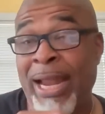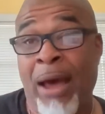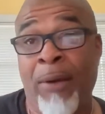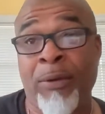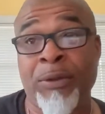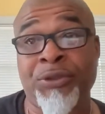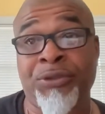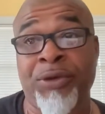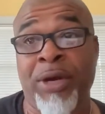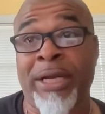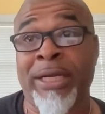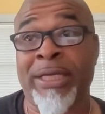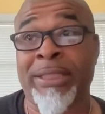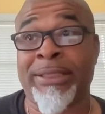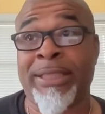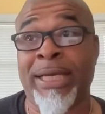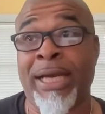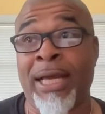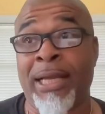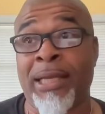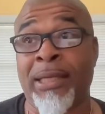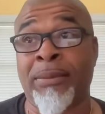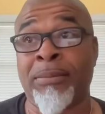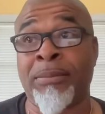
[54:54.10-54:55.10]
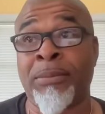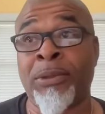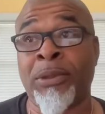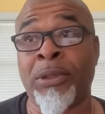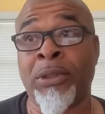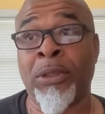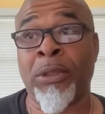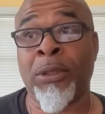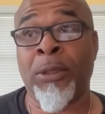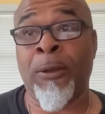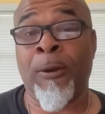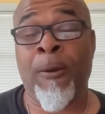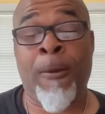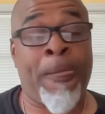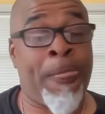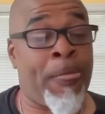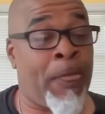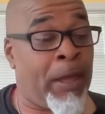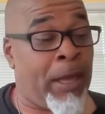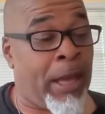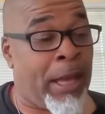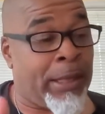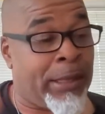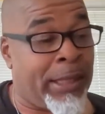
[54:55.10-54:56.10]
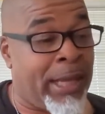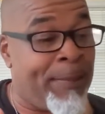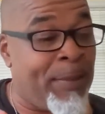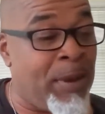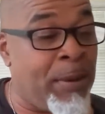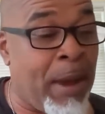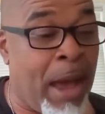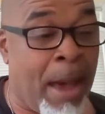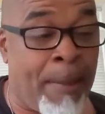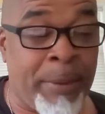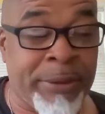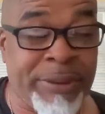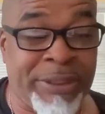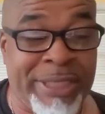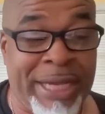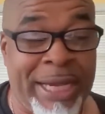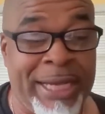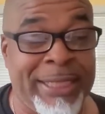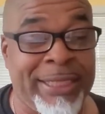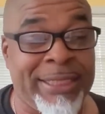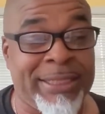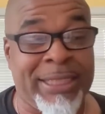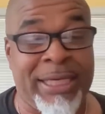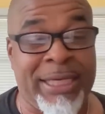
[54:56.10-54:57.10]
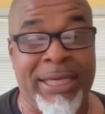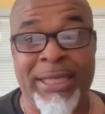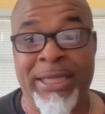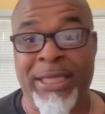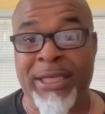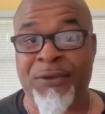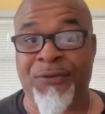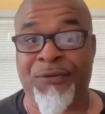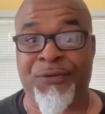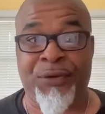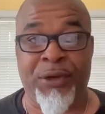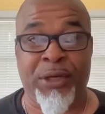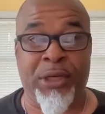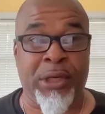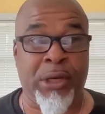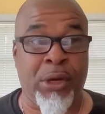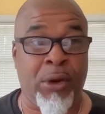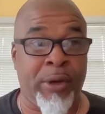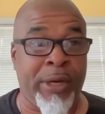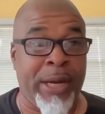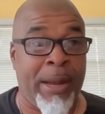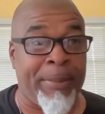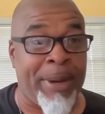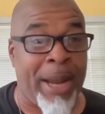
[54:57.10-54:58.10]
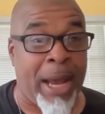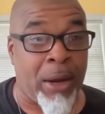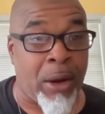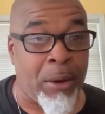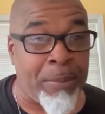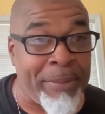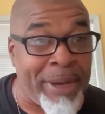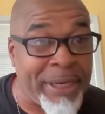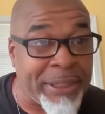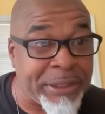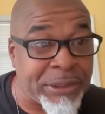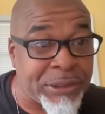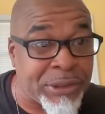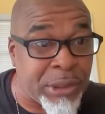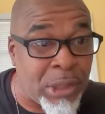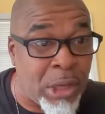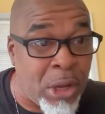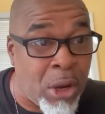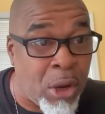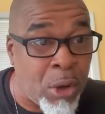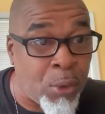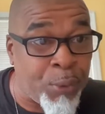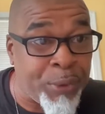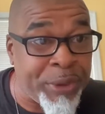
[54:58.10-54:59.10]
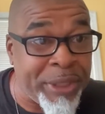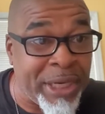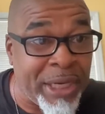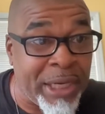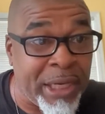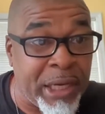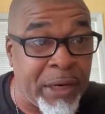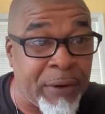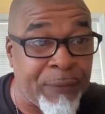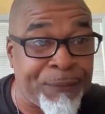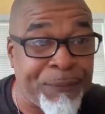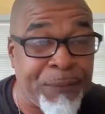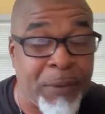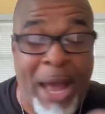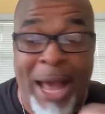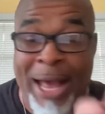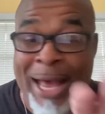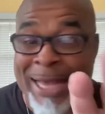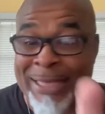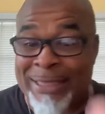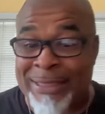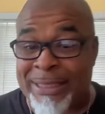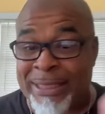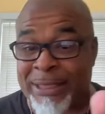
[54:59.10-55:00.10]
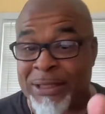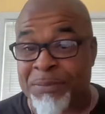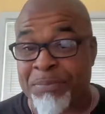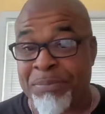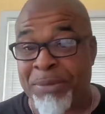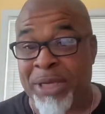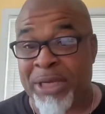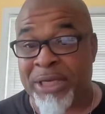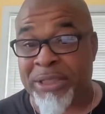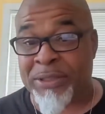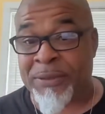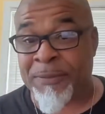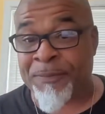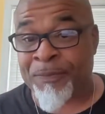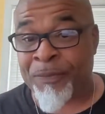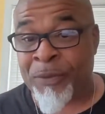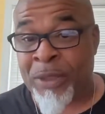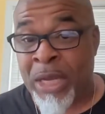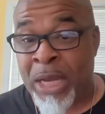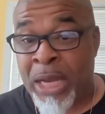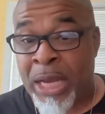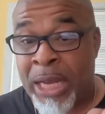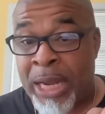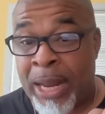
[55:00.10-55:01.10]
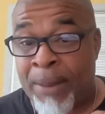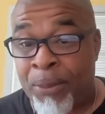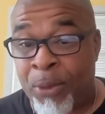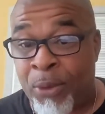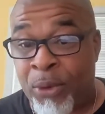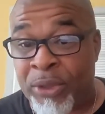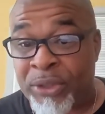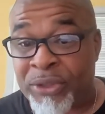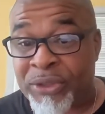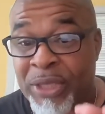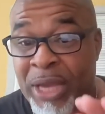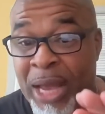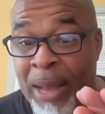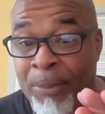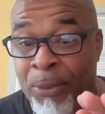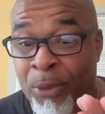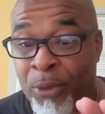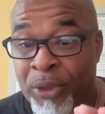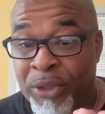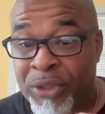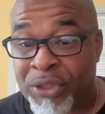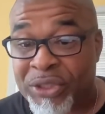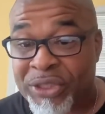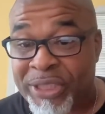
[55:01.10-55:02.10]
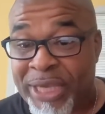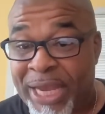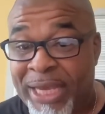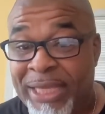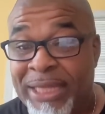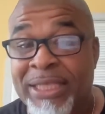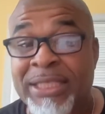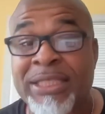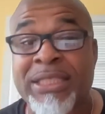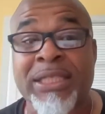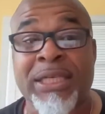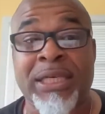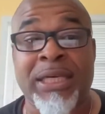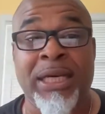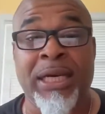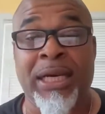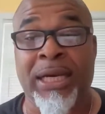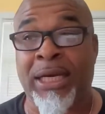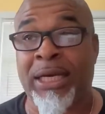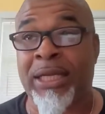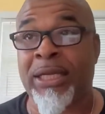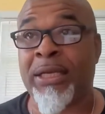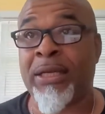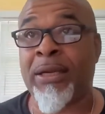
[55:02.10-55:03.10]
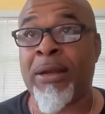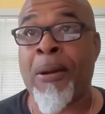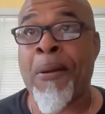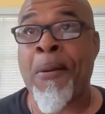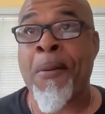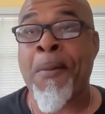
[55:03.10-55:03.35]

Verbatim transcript: And I was trying to tell them, let me. I'm gonna say this in this video, and I'm not gonna make this long. We in here. I got six minutes. And I'm going to I'm going to say this again.